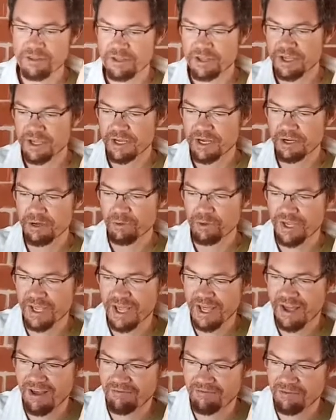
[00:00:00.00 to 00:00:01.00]
Here we
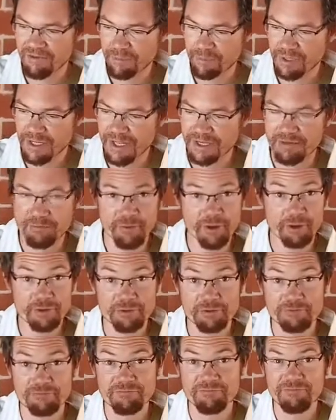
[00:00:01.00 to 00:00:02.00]
have a plant about
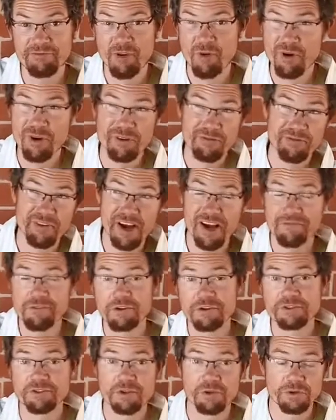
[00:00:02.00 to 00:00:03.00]
4 to 5
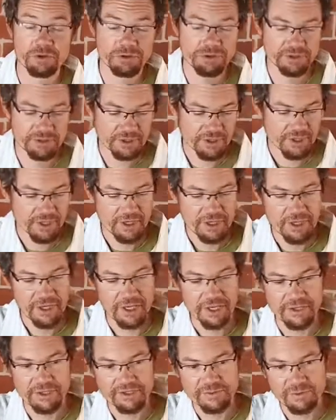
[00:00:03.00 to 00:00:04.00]
years old,
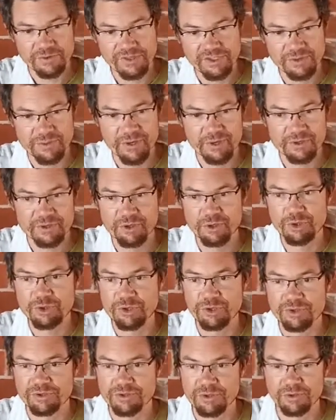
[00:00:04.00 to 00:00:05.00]
and this one is about 2
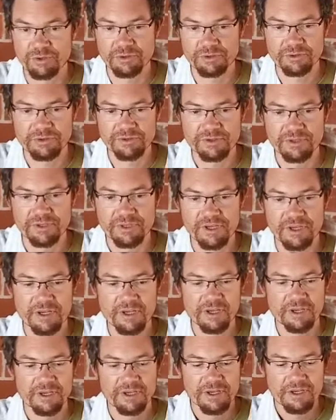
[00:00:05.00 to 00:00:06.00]
years old.
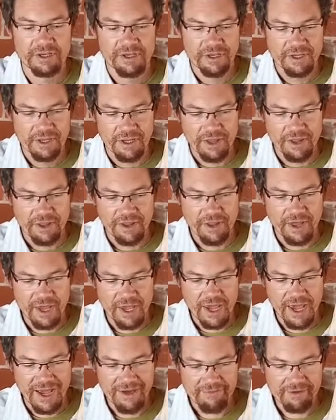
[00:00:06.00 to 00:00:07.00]
They
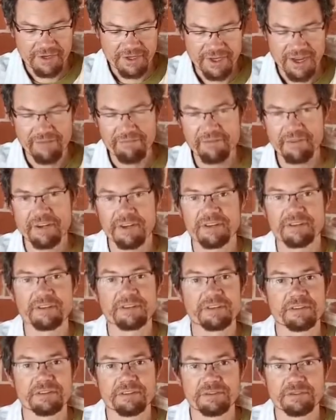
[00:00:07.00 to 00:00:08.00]
have a definite
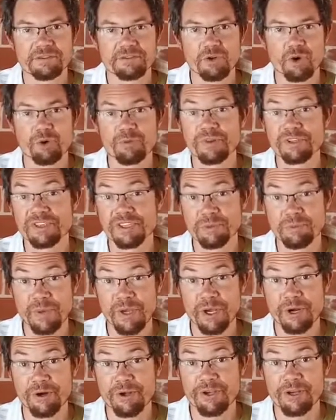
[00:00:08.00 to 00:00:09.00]
dormancy
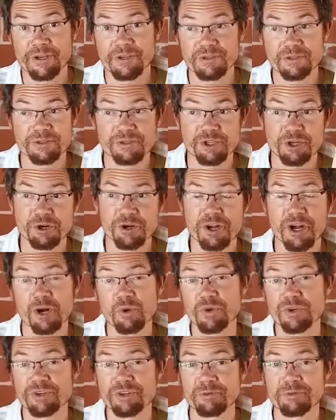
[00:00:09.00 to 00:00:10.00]
period during our
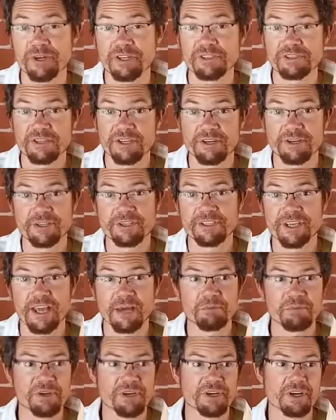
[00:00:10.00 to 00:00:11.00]
winter months here in
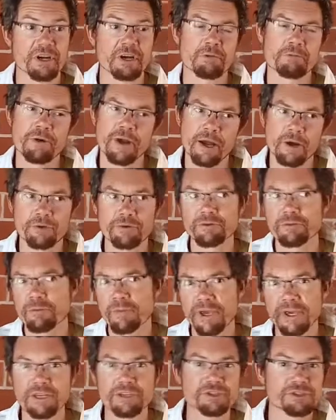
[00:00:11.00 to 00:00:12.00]
Zambia around
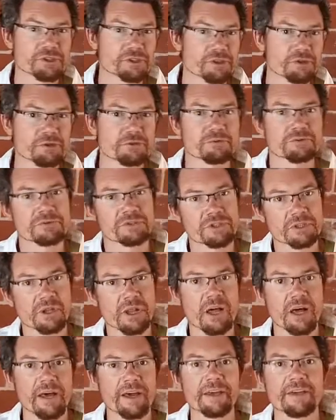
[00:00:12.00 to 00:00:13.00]
May, June,
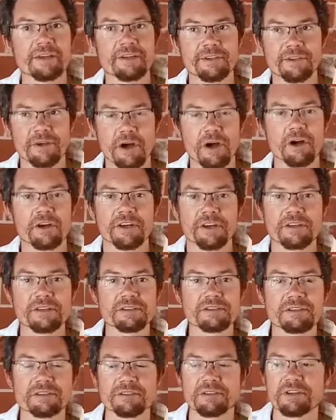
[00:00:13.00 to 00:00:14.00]
July into
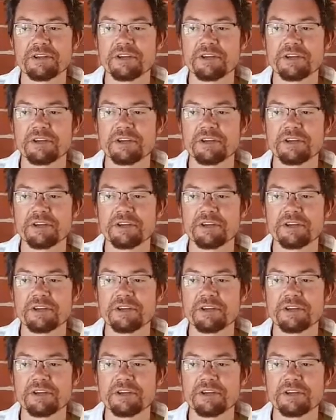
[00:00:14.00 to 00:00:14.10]
August,